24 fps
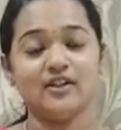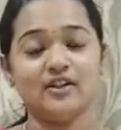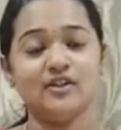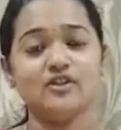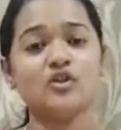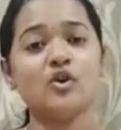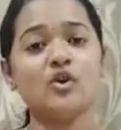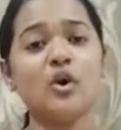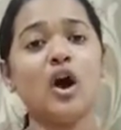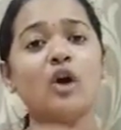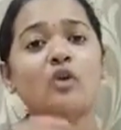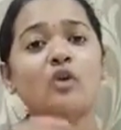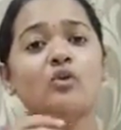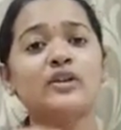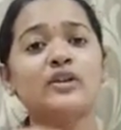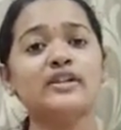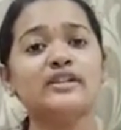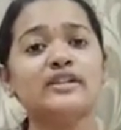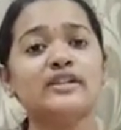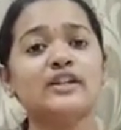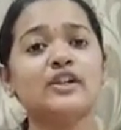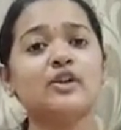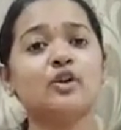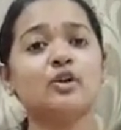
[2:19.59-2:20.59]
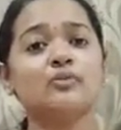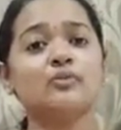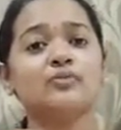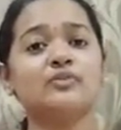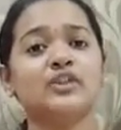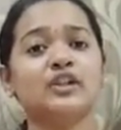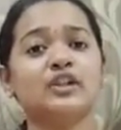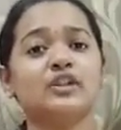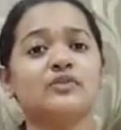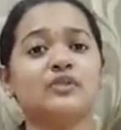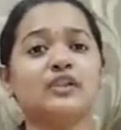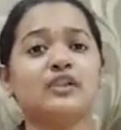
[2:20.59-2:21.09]
So, how does an
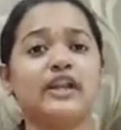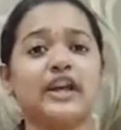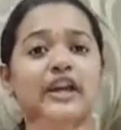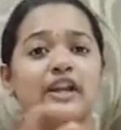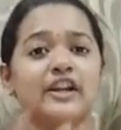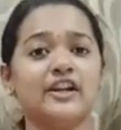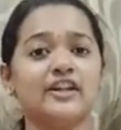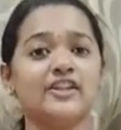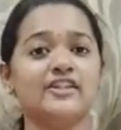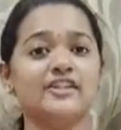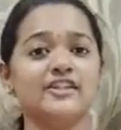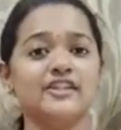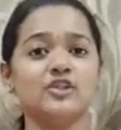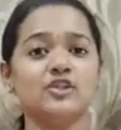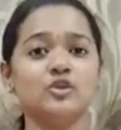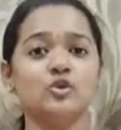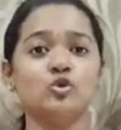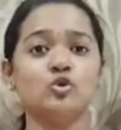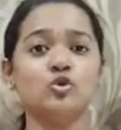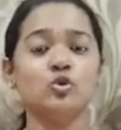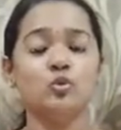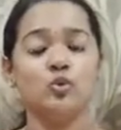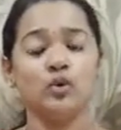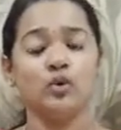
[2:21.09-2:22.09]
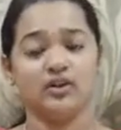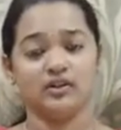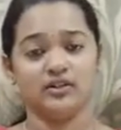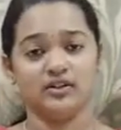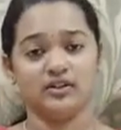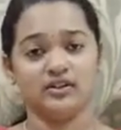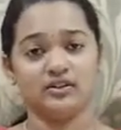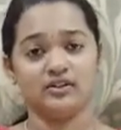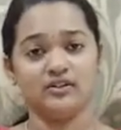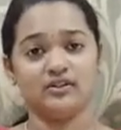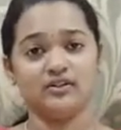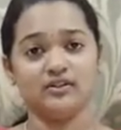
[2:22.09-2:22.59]
object with energy do work?
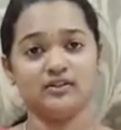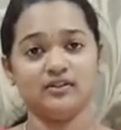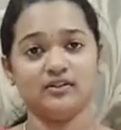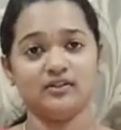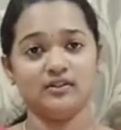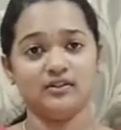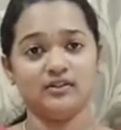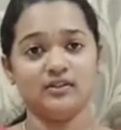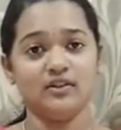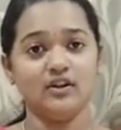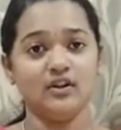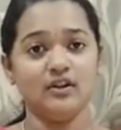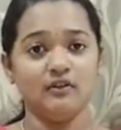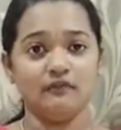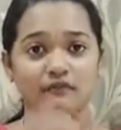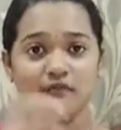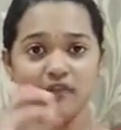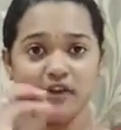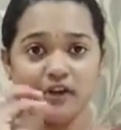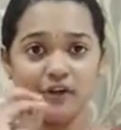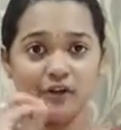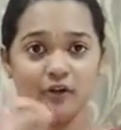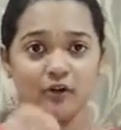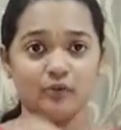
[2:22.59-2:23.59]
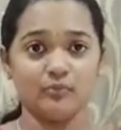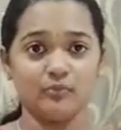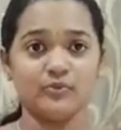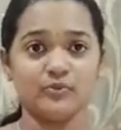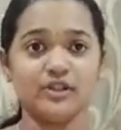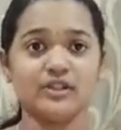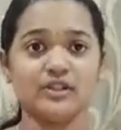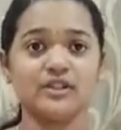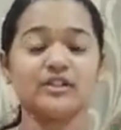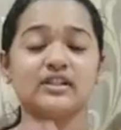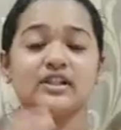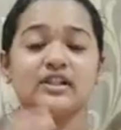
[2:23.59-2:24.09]
When an
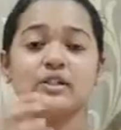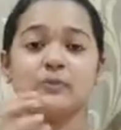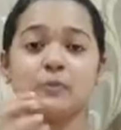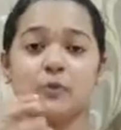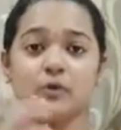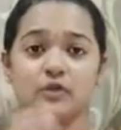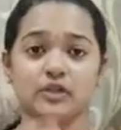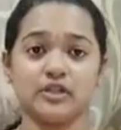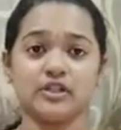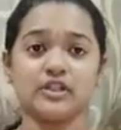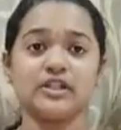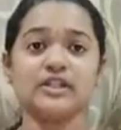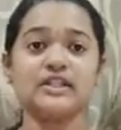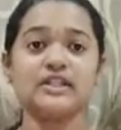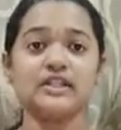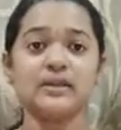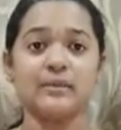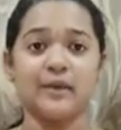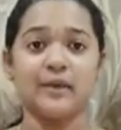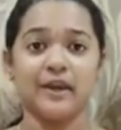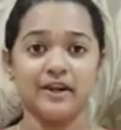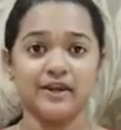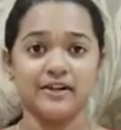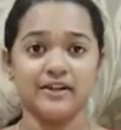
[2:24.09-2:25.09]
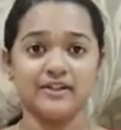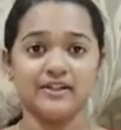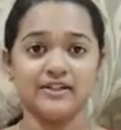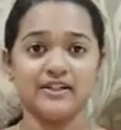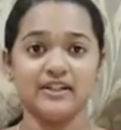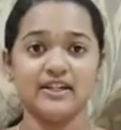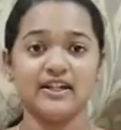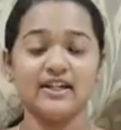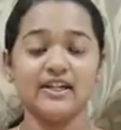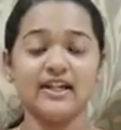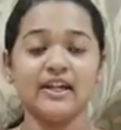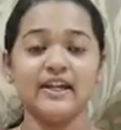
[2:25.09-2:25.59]
object is possessing some
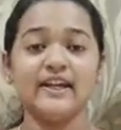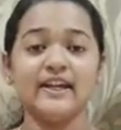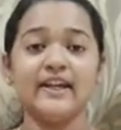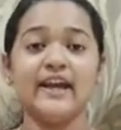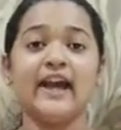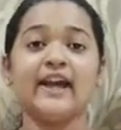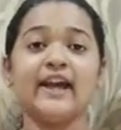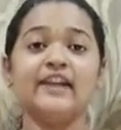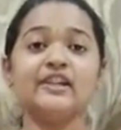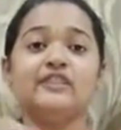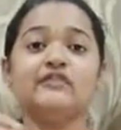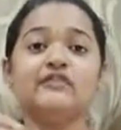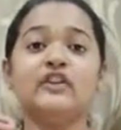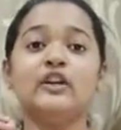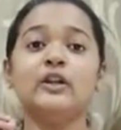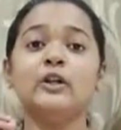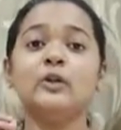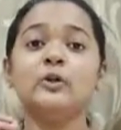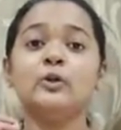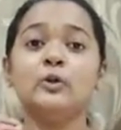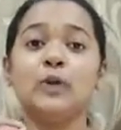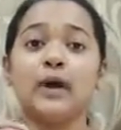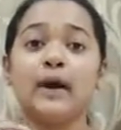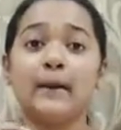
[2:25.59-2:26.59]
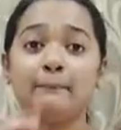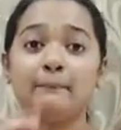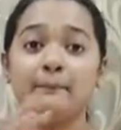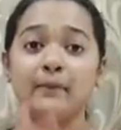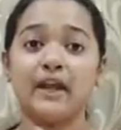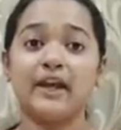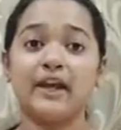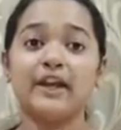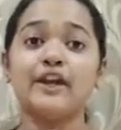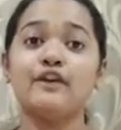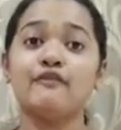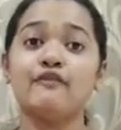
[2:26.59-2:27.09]
energy and it will
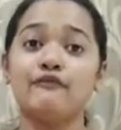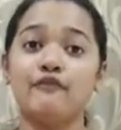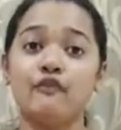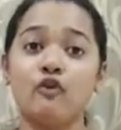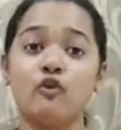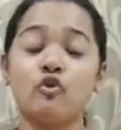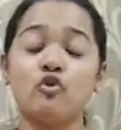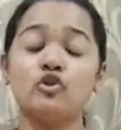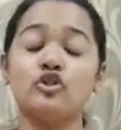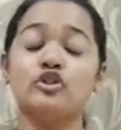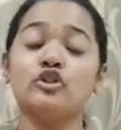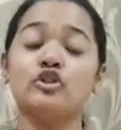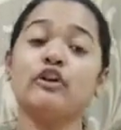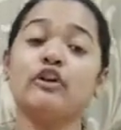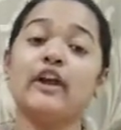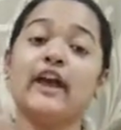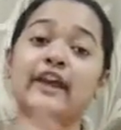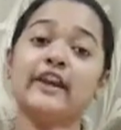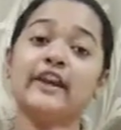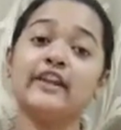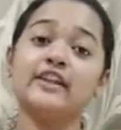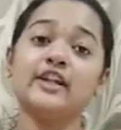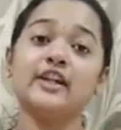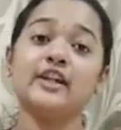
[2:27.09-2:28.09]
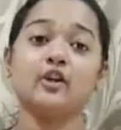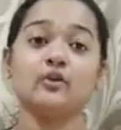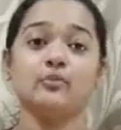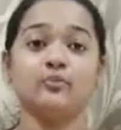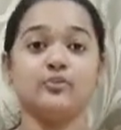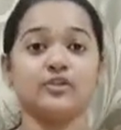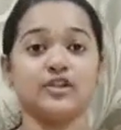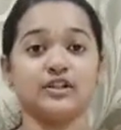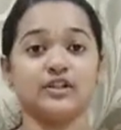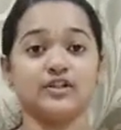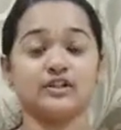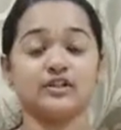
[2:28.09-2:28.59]
apply a force on another
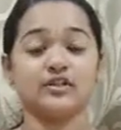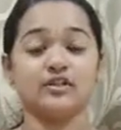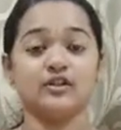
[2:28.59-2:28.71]
object.